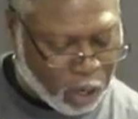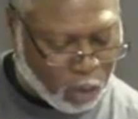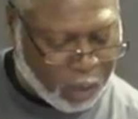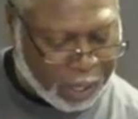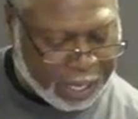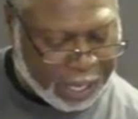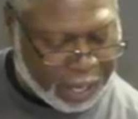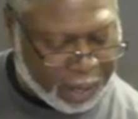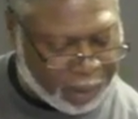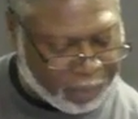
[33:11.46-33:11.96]
do
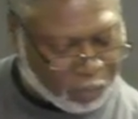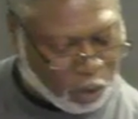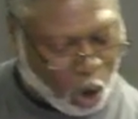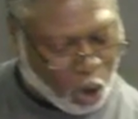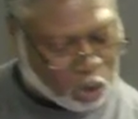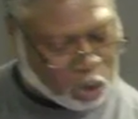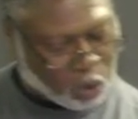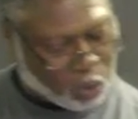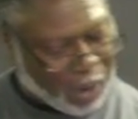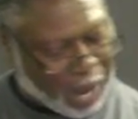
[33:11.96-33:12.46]
we get it
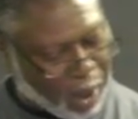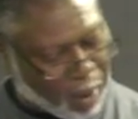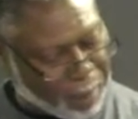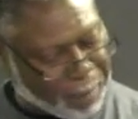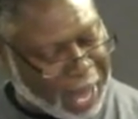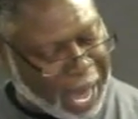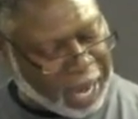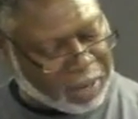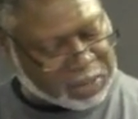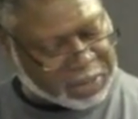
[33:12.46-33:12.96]
go through our
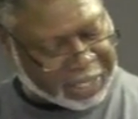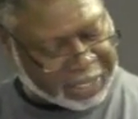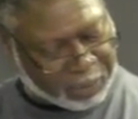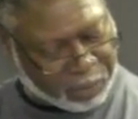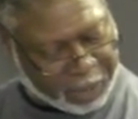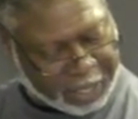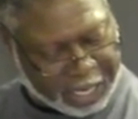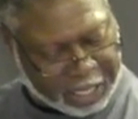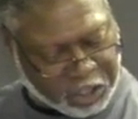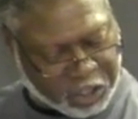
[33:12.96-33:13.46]
battles and
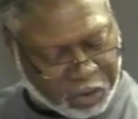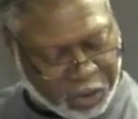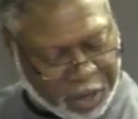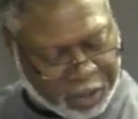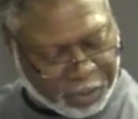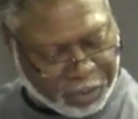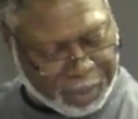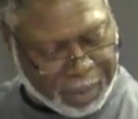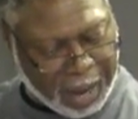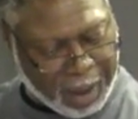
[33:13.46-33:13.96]
we get
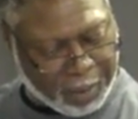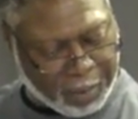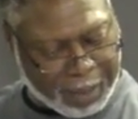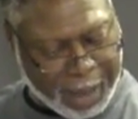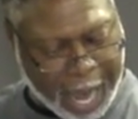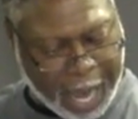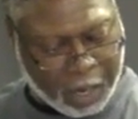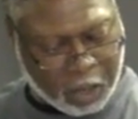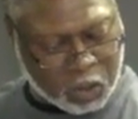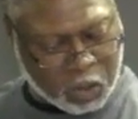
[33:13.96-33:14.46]
strength from our
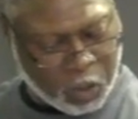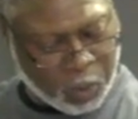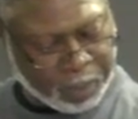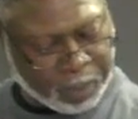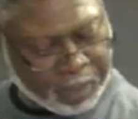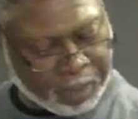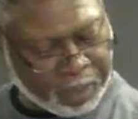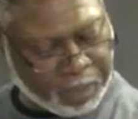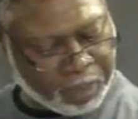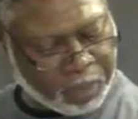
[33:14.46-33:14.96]
battles? Mm
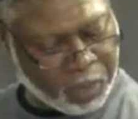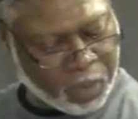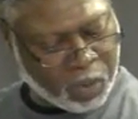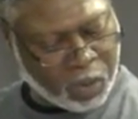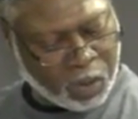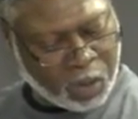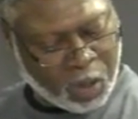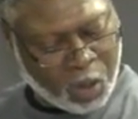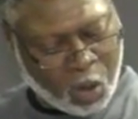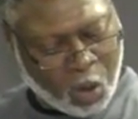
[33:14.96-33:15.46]
-hmm.
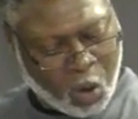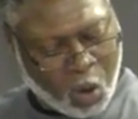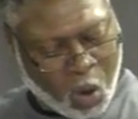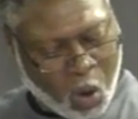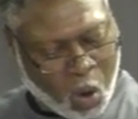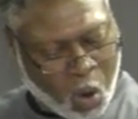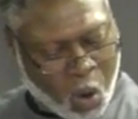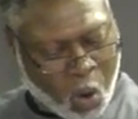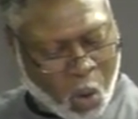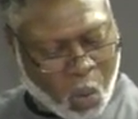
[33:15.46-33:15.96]

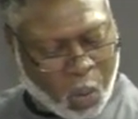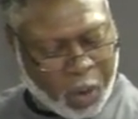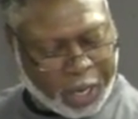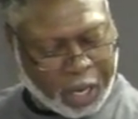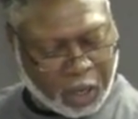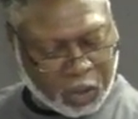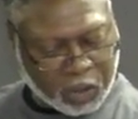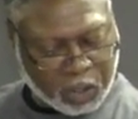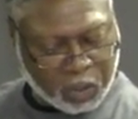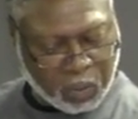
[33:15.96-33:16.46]
We
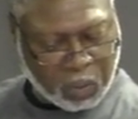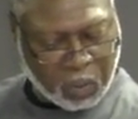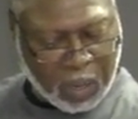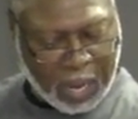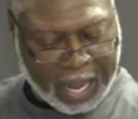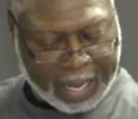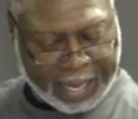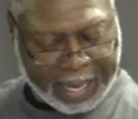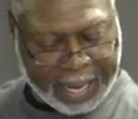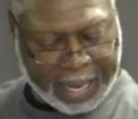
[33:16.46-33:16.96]
go
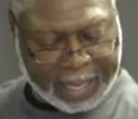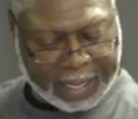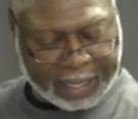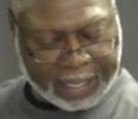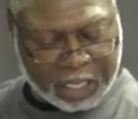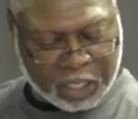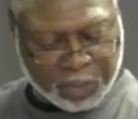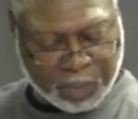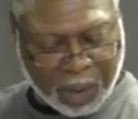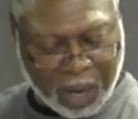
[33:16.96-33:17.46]
through again
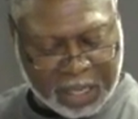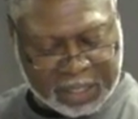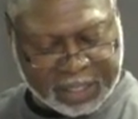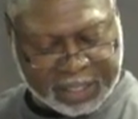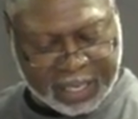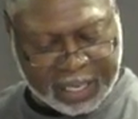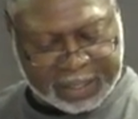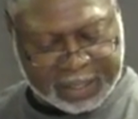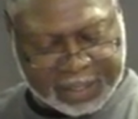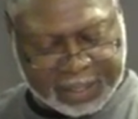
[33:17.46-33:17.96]
this
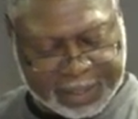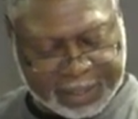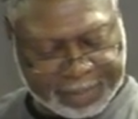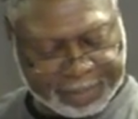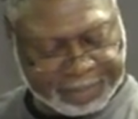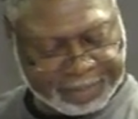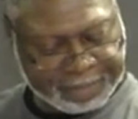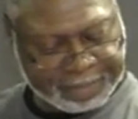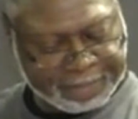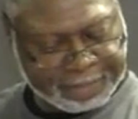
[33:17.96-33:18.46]
process,
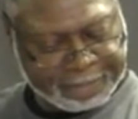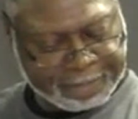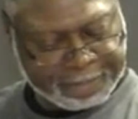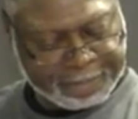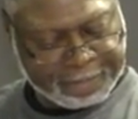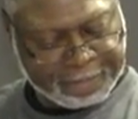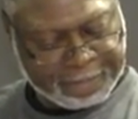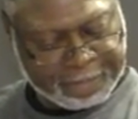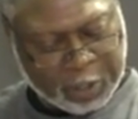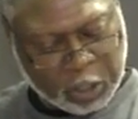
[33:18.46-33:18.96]

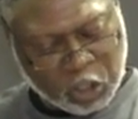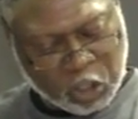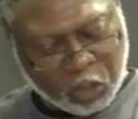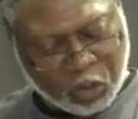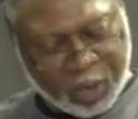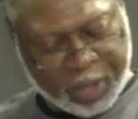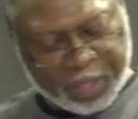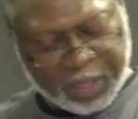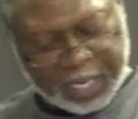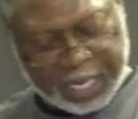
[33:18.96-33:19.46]
the
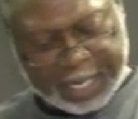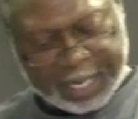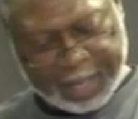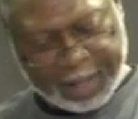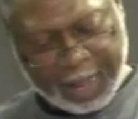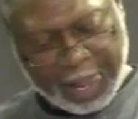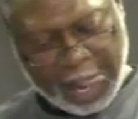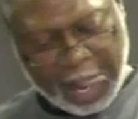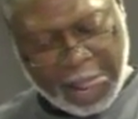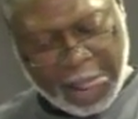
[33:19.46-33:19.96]

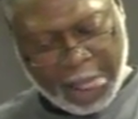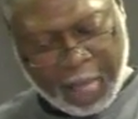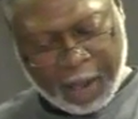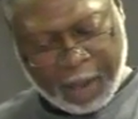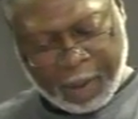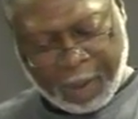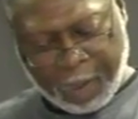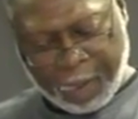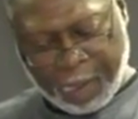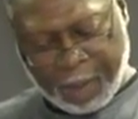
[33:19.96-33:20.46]
strengthening.
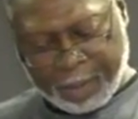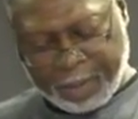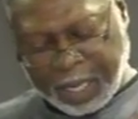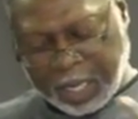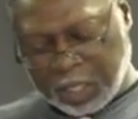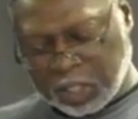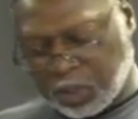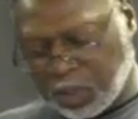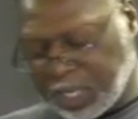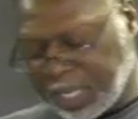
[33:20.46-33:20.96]

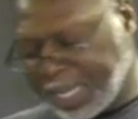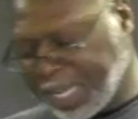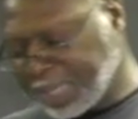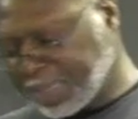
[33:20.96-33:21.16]
Because you look